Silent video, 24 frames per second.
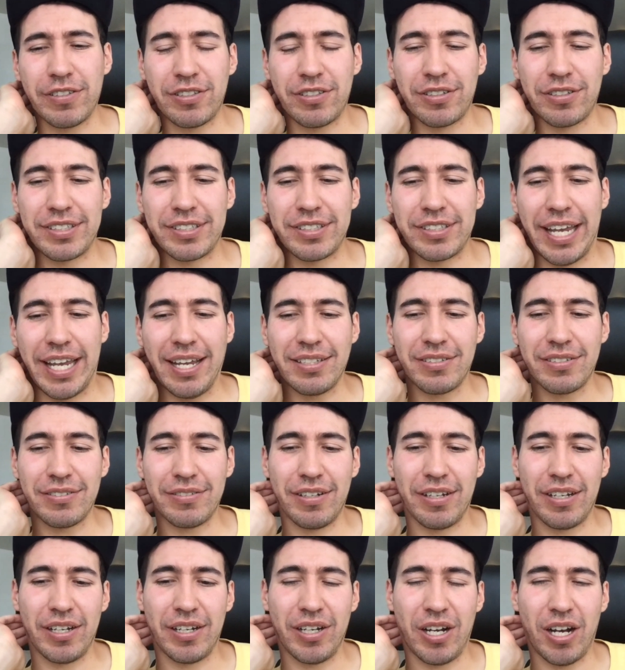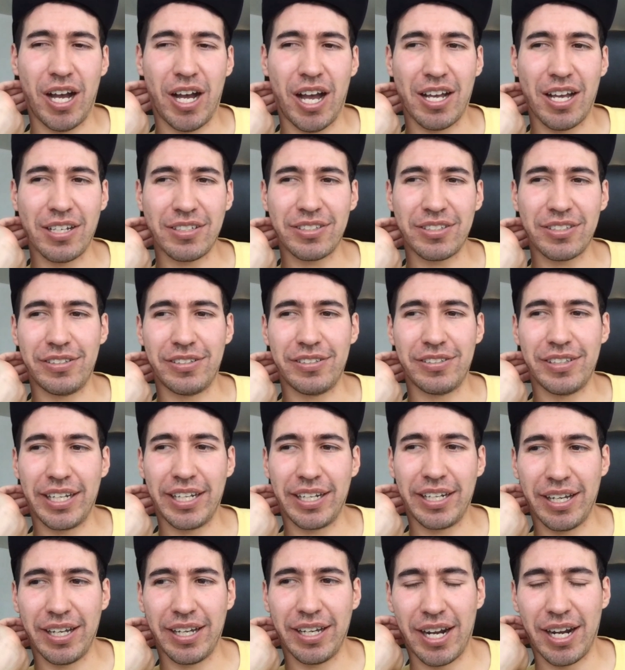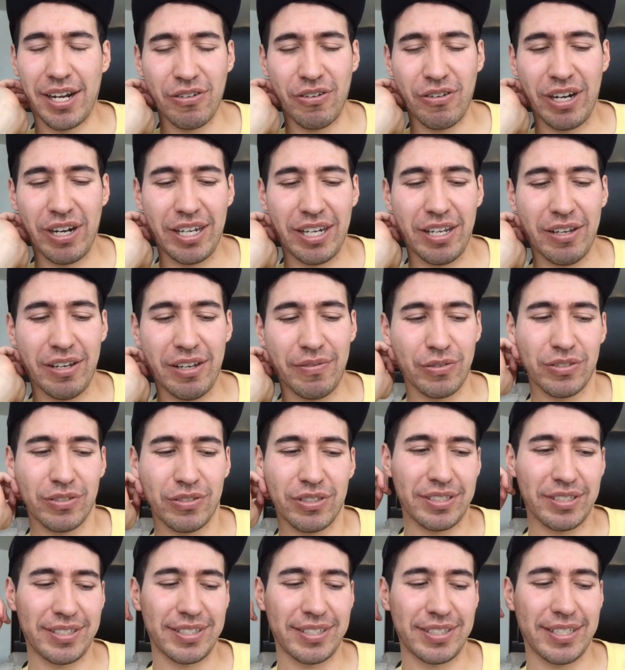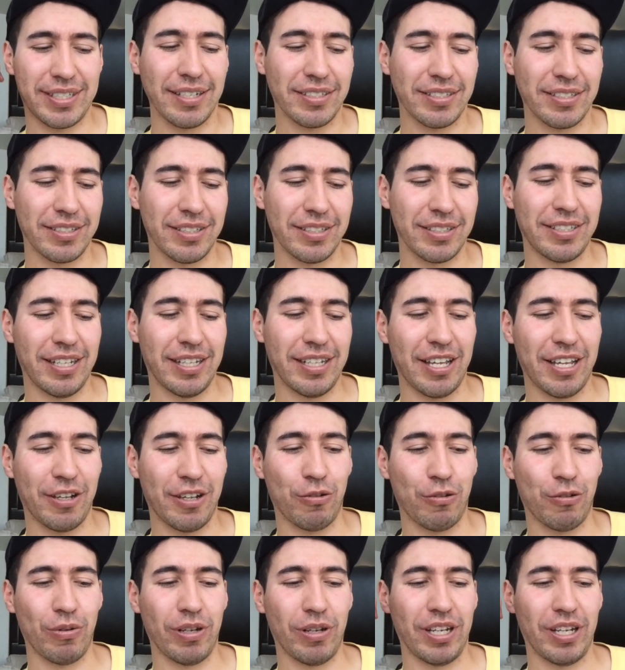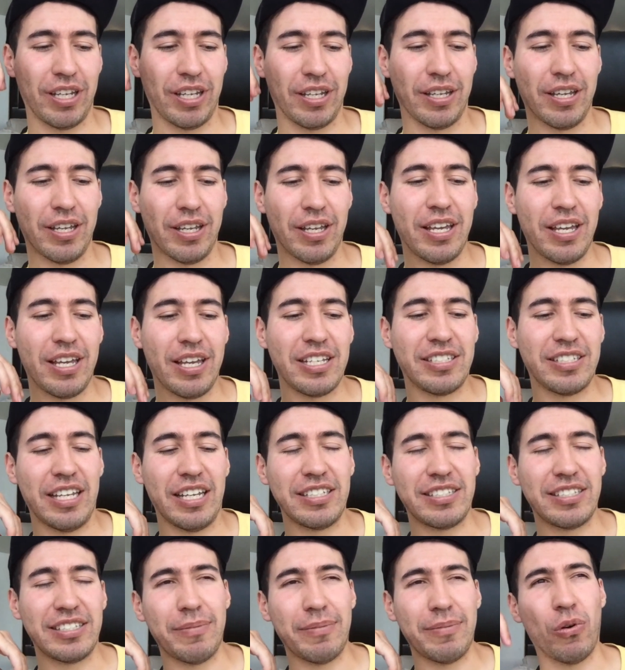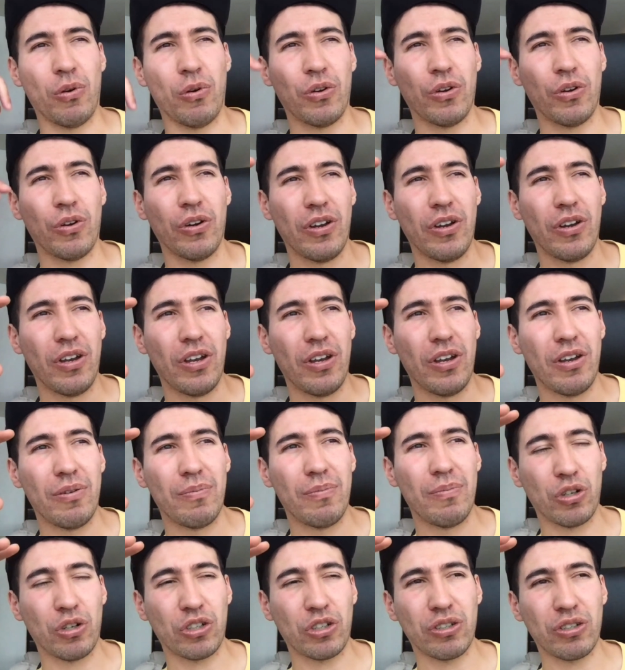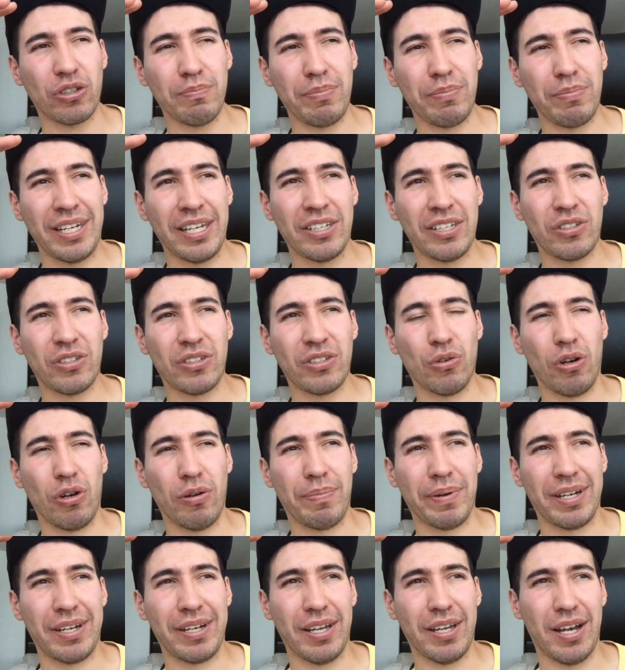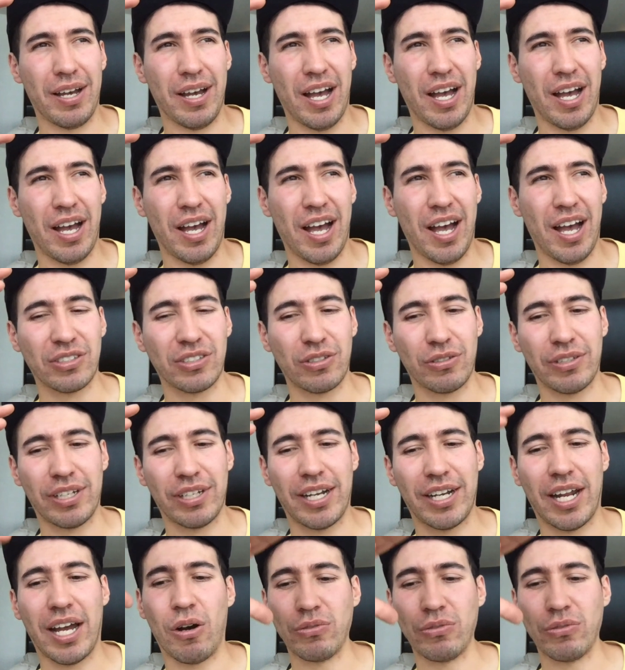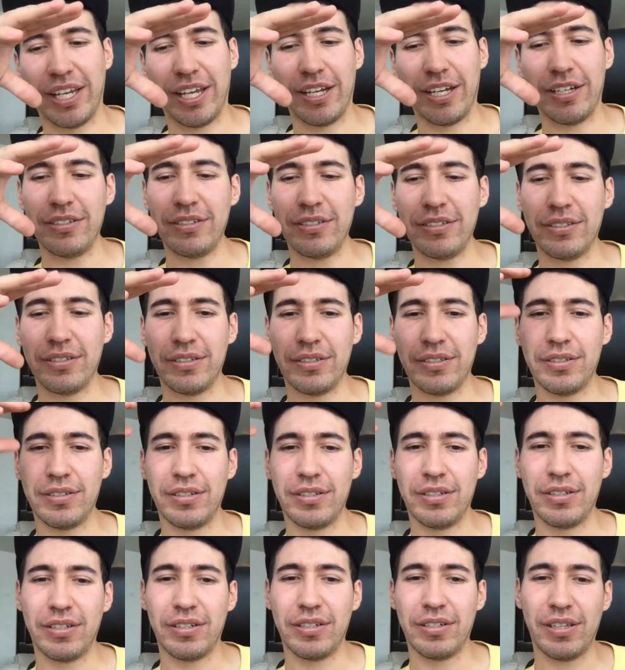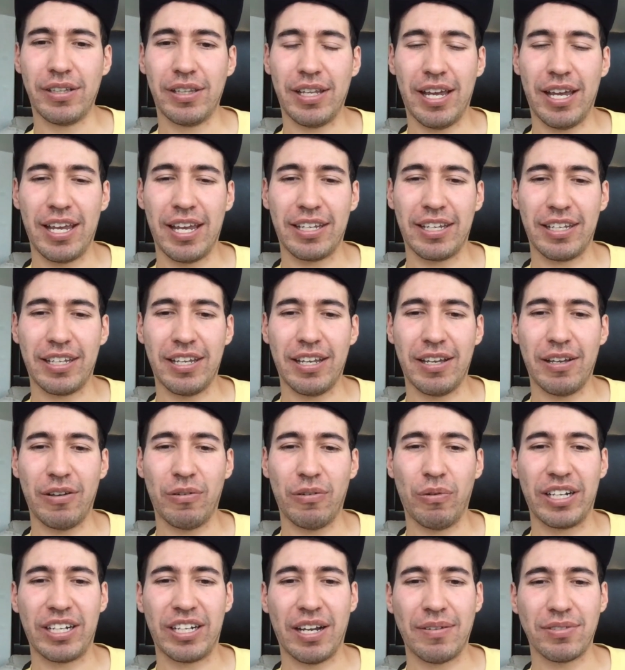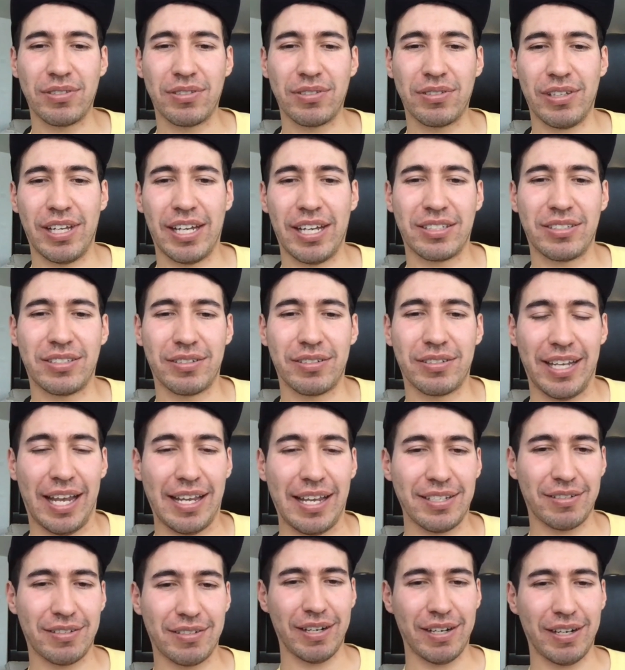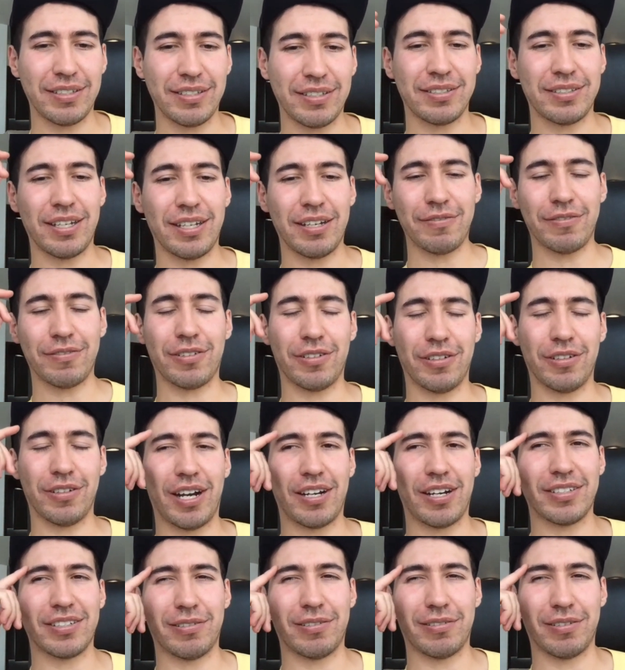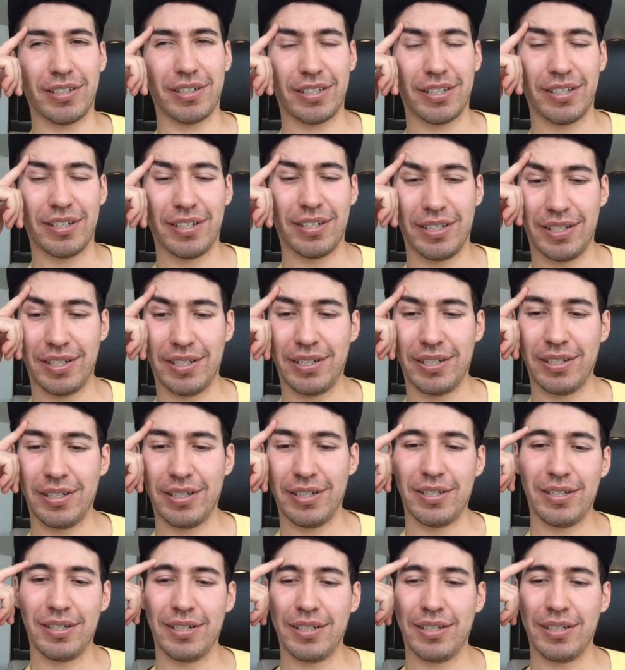rate of success on a hostel? Like I don't know any of those stats. Is it like really? Is it more convenient to open a hostel than a hotel? Like when it comes to like success rates and stuff, or how does that work?